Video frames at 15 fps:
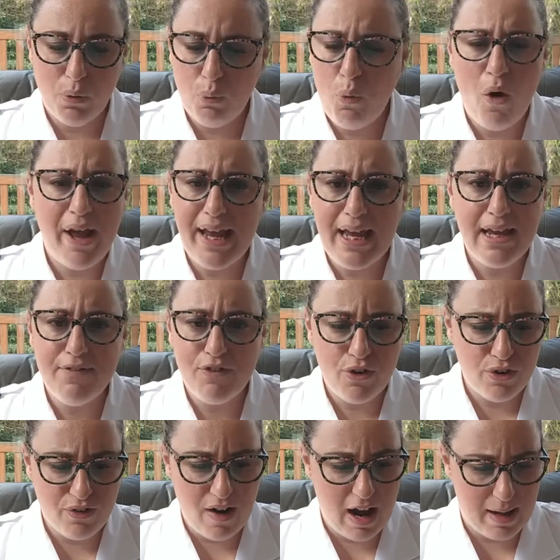"What evil
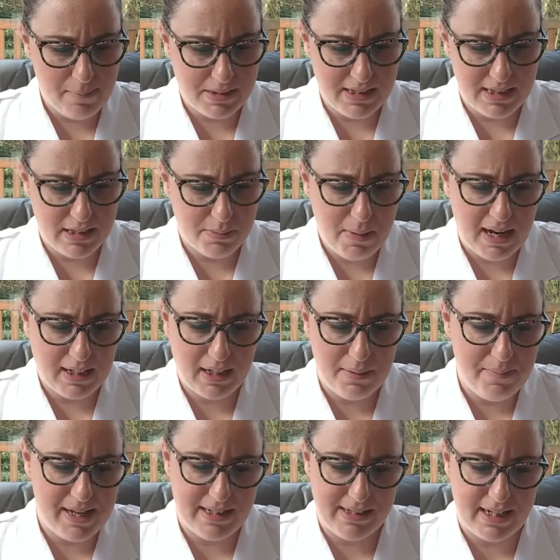crime has this man
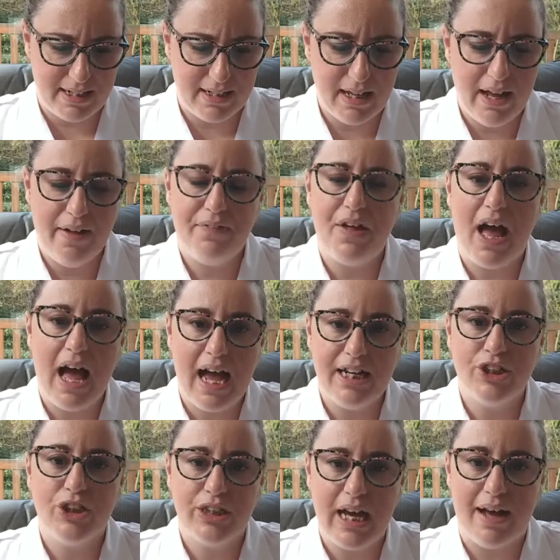committed that I
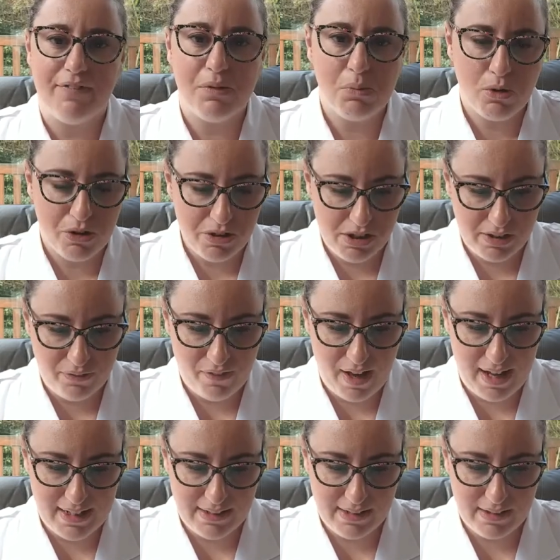should have him
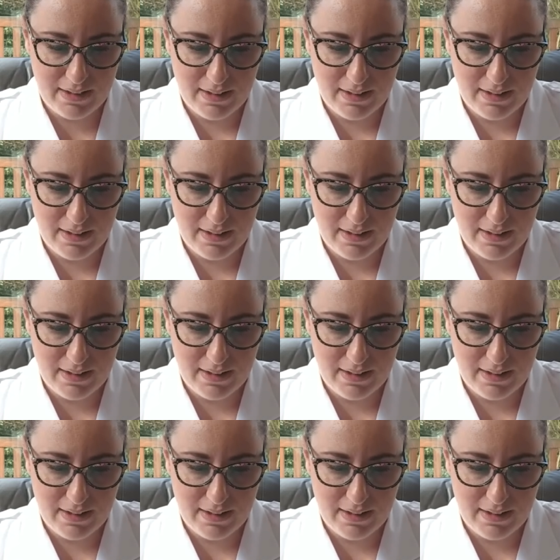crucified?